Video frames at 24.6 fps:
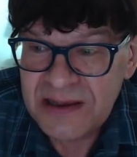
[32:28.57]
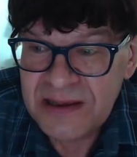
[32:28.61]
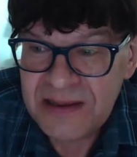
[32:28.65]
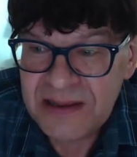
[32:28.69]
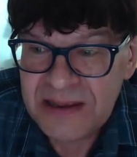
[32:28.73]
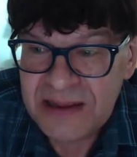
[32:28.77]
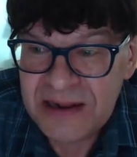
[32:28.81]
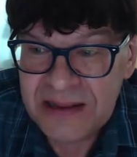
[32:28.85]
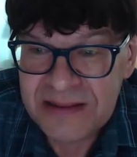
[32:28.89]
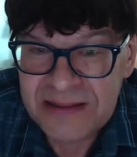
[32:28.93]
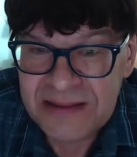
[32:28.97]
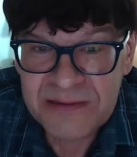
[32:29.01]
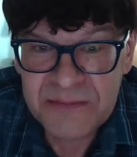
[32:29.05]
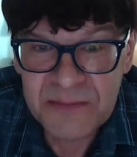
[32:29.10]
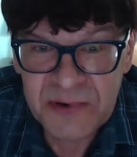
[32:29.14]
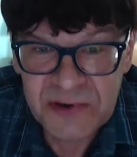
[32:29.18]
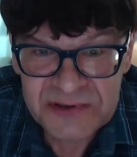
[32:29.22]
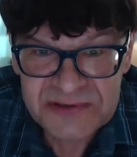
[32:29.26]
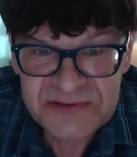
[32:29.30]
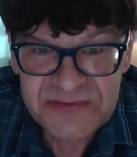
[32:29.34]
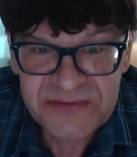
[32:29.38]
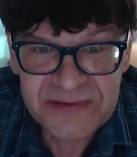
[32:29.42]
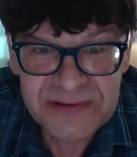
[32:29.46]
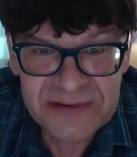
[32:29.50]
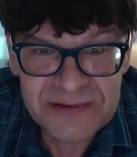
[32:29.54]
And I think
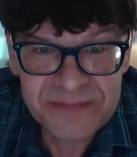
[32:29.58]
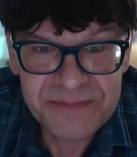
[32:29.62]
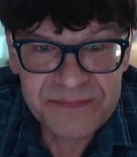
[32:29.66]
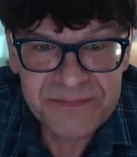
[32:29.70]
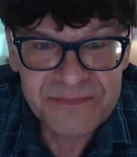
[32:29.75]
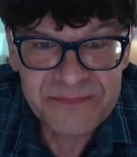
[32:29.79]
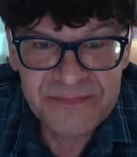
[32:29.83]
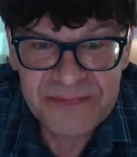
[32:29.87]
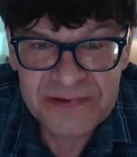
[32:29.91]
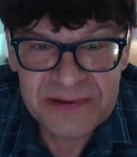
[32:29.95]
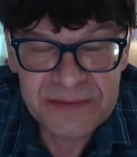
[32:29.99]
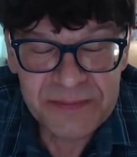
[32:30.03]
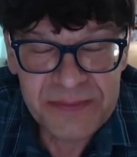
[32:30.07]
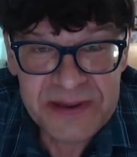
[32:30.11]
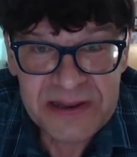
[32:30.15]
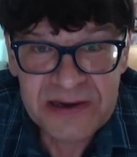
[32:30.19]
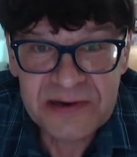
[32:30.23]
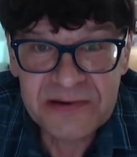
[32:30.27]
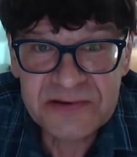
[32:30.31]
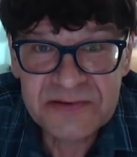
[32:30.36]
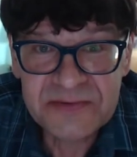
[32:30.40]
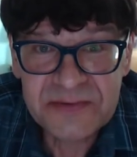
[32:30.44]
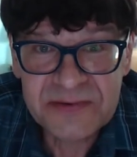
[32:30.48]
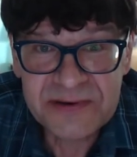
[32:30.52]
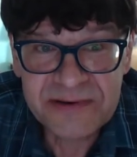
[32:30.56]
most Filip
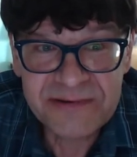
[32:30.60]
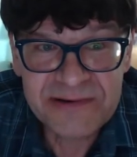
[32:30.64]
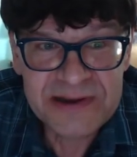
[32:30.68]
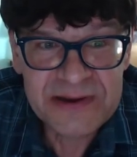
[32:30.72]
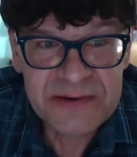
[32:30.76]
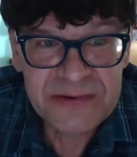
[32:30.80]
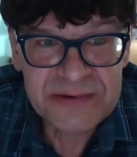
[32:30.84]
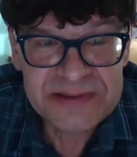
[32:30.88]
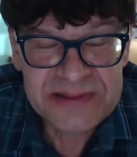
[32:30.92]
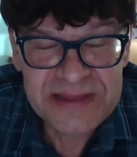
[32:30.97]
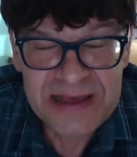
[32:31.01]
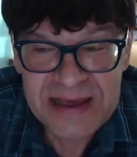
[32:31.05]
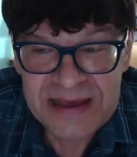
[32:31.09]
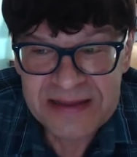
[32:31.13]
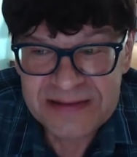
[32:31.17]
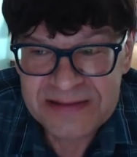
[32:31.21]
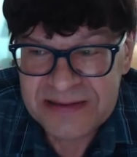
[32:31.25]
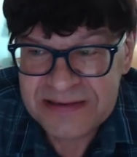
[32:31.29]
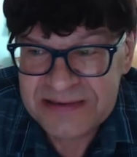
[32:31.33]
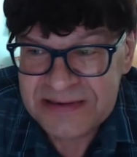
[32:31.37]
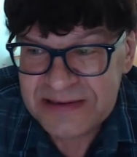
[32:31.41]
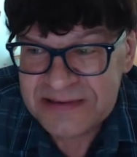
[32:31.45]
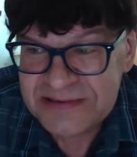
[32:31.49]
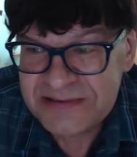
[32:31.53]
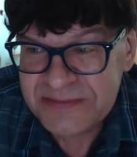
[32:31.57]
Filipinos would agree with that.
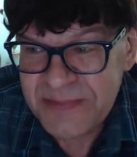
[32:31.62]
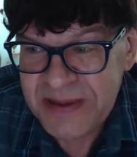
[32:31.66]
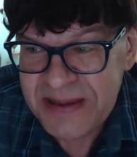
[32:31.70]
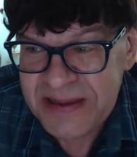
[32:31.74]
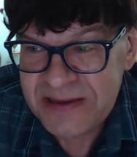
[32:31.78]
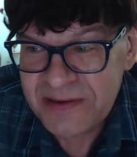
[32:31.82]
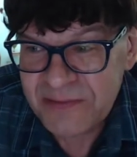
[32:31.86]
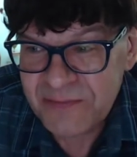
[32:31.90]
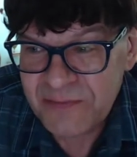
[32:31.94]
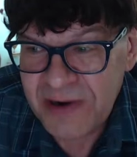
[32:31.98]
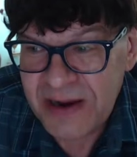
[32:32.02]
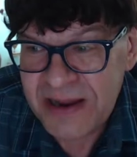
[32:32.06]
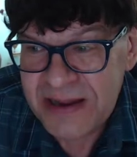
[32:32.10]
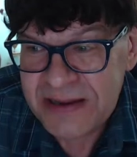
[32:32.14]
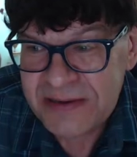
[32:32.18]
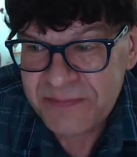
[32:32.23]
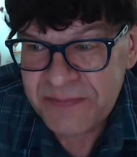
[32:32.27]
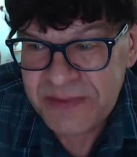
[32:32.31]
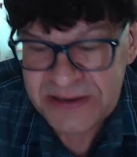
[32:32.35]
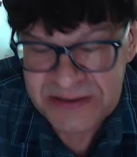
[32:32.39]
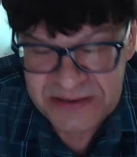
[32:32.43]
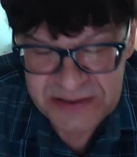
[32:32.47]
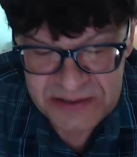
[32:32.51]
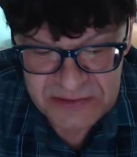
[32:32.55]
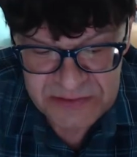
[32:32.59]
That doesn't make it right.
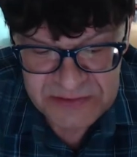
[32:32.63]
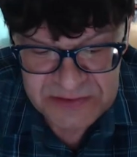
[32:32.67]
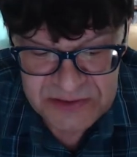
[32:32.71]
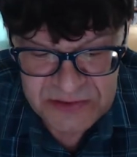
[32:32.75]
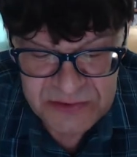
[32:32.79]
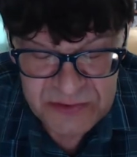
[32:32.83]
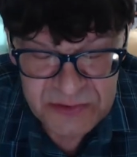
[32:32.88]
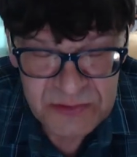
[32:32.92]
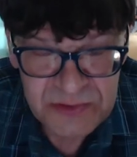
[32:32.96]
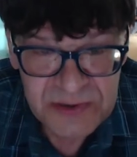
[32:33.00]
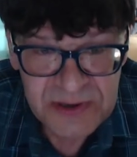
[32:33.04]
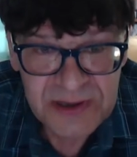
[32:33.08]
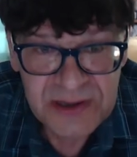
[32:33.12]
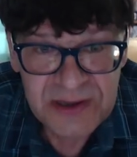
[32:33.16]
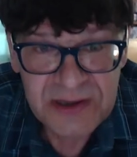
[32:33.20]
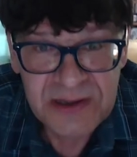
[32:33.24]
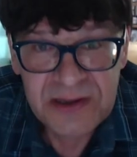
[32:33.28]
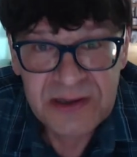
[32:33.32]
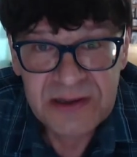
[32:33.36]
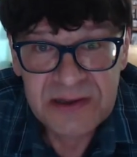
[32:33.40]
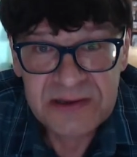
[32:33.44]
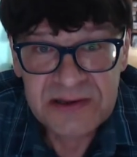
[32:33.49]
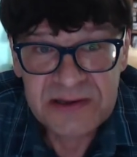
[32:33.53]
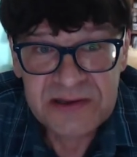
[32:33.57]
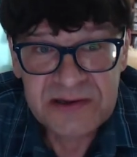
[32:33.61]
But you do
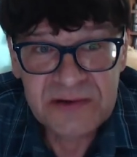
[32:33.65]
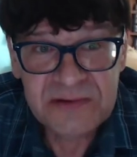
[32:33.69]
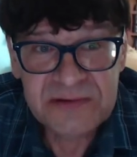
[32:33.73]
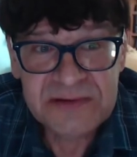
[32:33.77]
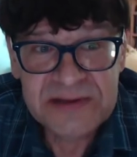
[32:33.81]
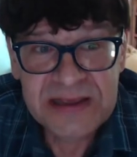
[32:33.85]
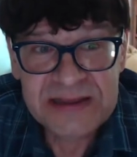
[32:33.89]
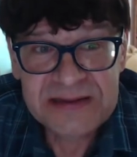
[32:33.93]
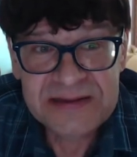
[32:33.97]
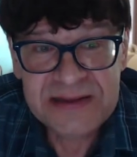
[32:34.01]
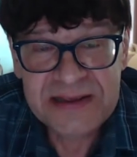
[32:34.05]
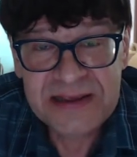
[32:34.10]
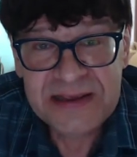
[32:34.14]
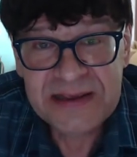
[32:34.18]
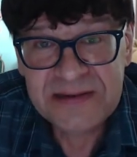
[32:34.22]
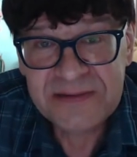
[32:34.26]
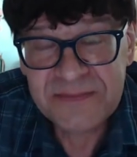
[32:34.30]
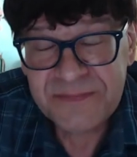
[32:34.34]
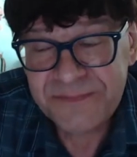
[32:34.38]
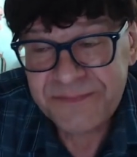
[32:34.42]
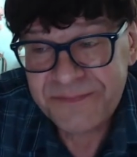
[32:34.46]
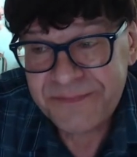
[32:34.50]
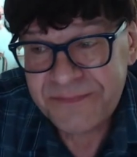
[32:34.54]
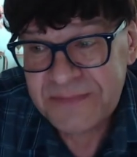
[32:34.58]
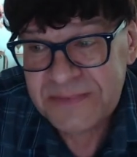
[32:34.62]
you do tend to get
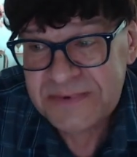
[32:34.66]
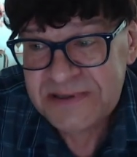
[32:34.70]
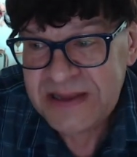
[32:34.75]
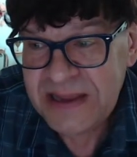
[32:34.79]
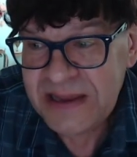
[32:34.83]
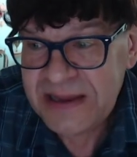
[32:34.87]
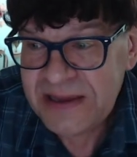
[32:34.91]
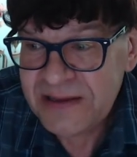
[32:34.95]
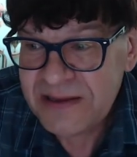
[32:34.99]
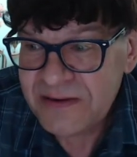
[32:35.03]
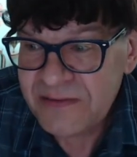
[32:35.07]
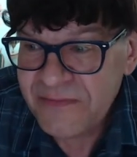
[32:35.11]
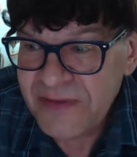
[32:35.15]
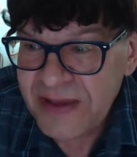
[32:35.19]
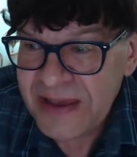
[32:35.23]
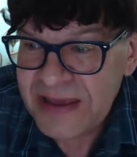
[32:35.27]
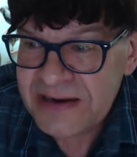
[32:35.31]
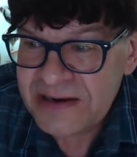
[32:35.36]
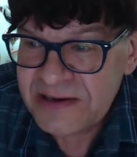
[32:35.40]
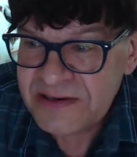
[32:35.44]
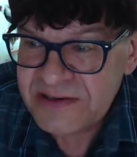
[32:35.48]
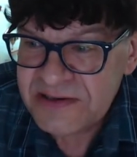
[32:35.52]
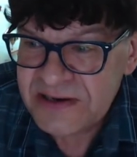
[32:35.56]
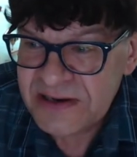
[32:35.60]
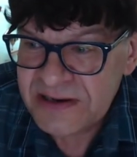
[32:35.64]
taken
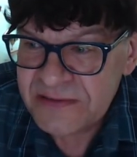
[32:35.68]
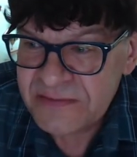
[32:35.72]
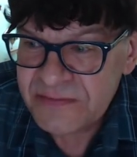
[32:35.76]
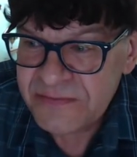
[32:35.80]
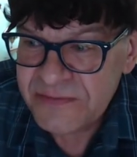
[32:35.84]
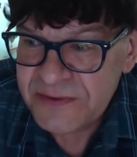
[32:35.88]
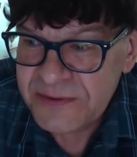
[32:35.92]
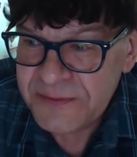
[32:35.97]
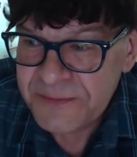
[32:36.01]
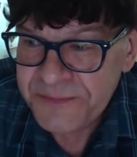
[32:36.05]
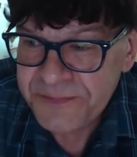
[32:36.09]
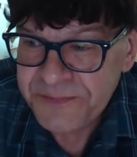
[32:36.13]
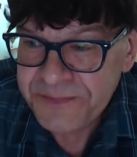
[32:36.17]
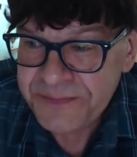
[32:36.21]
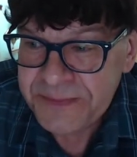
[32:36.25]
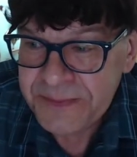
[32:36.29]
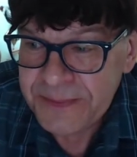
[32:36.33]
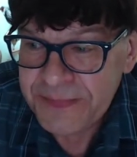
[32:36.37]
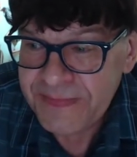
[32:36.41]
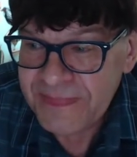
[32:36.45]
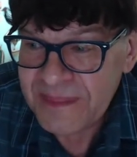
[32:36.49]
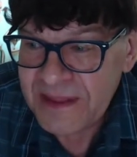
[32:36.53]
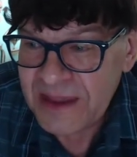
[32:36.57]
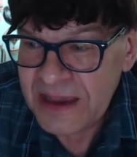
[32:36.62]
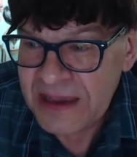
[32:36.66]
advantage of
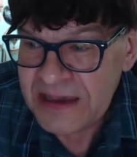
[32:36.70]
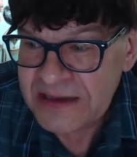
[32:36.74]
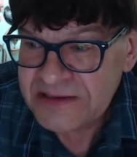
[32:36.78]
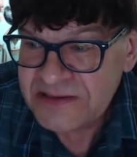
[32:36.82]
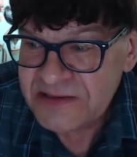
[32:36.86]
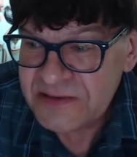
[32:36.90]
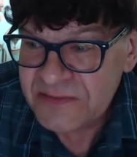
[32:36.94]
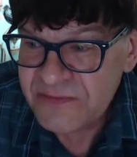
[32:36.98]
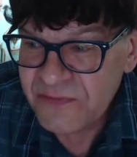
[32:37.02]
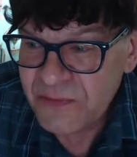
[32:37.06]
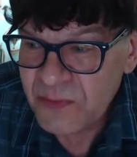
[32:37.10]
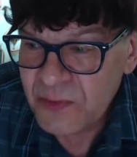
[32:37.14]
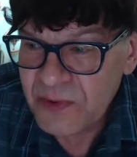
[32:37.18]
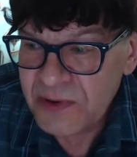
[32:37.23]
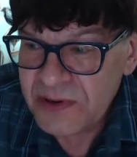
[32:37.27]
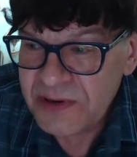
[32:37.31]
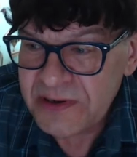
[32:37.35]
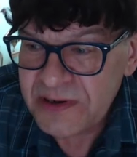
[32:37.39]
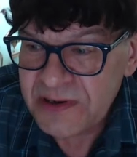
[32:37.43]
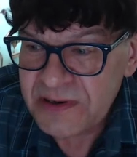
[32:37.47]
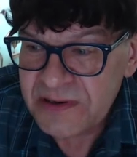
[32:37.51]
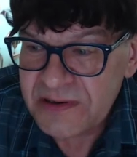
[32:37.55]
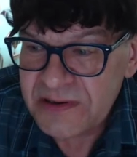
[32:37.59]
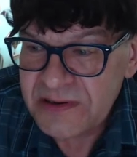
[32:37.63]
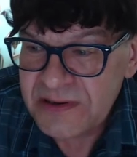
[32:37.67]
as a
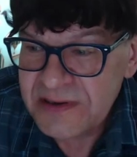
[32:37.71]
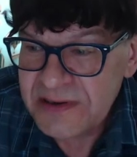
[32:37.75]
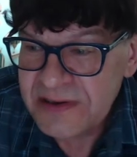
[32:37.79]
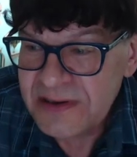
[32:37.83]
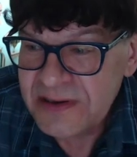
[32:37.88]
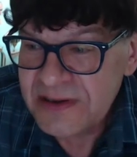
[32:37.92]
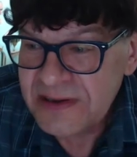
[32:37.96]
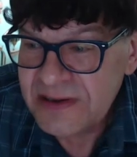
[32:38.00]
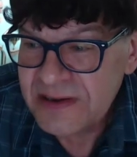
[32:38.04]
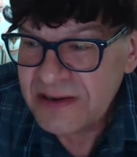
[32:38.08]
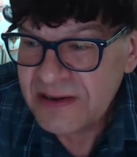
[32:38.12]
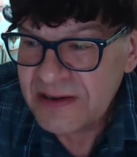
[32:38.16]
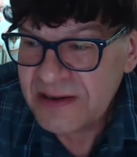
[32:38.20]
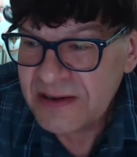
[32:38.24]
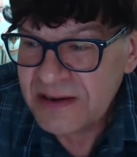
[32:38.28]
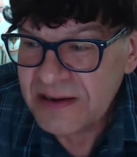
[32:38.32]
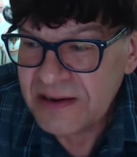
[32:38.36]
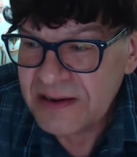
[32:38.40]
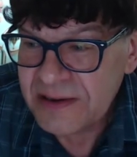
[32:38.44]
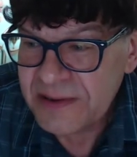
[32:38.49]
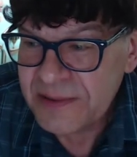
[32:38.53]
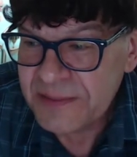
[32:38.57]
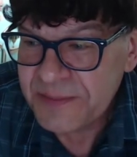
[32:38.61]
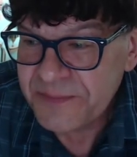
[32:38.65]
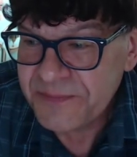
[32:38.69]
foreigner.
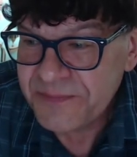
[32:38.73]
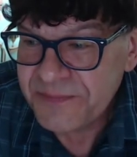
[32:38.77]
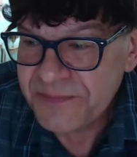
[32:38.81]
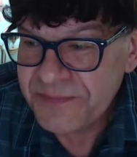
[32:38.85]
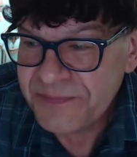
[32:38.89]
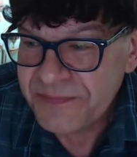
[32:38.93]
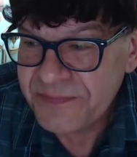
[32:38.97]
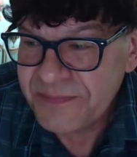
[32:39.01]
Um,